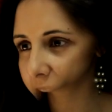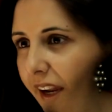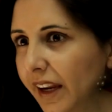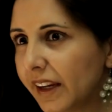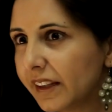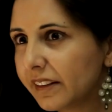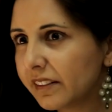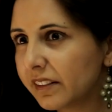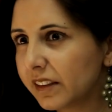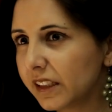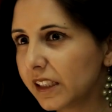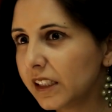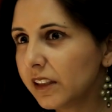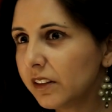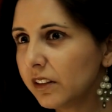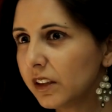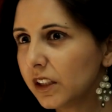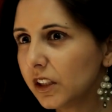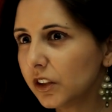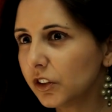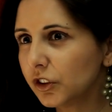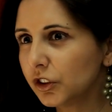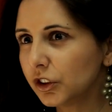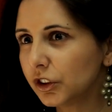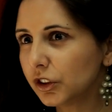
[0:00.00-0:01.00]
It's
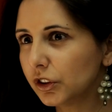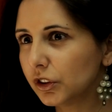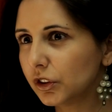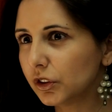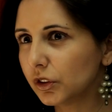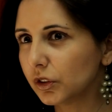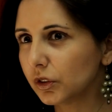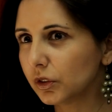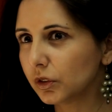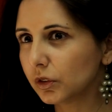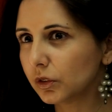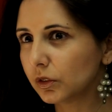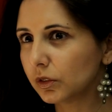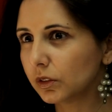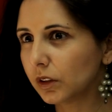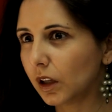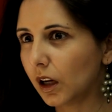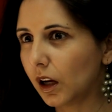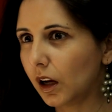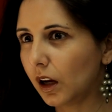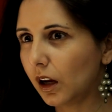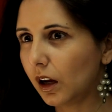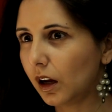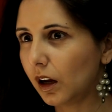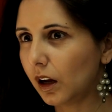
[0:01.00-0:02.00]
easier to
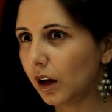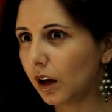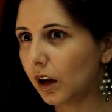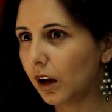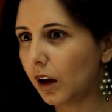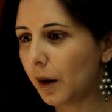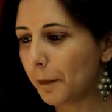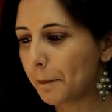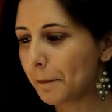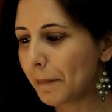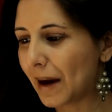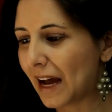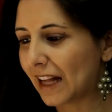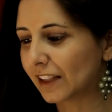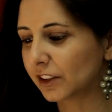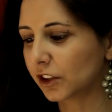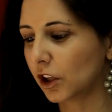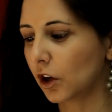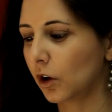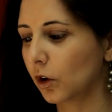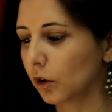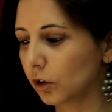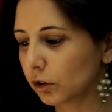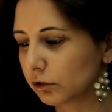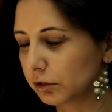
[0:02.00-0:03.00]
band a
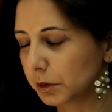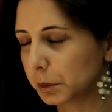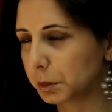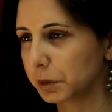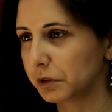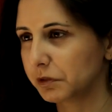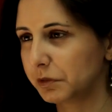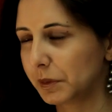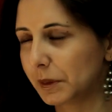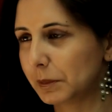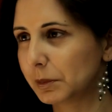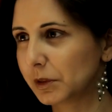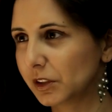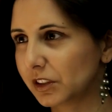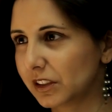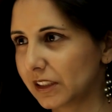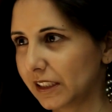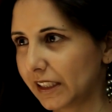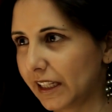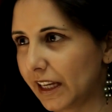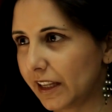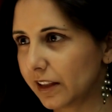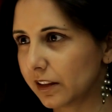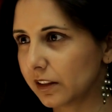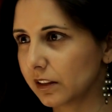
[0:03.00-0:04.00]
whole group of people
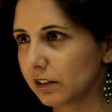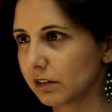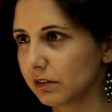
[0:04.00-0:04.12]
together,